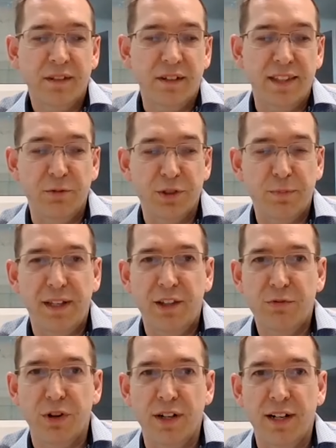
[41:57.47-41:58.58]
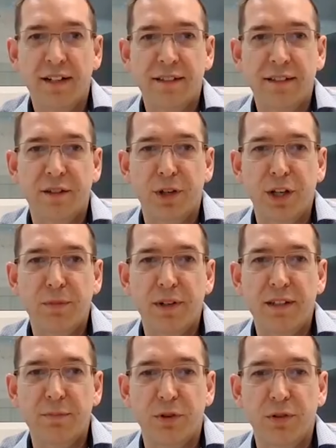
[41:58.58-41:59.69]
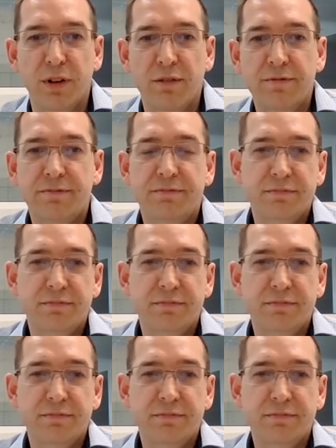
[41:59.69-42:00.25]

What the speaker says: I think what's being thrown at us at the moment is more of